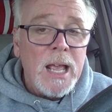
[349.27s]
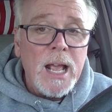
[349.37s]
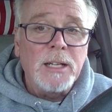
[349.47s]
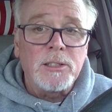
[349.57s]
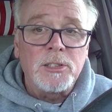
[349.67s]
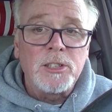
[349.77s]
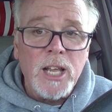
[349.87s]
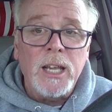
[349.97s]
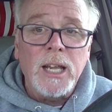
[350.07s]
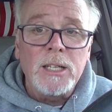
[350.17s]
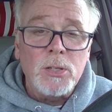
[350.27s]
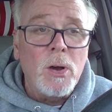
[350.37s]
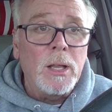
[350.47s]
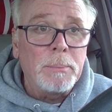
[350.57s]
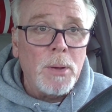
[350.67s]
It's a stinking
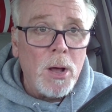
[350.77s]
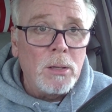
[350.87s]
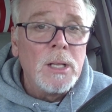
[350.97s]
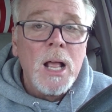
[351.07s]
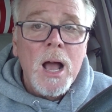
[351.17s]
toilet bowl.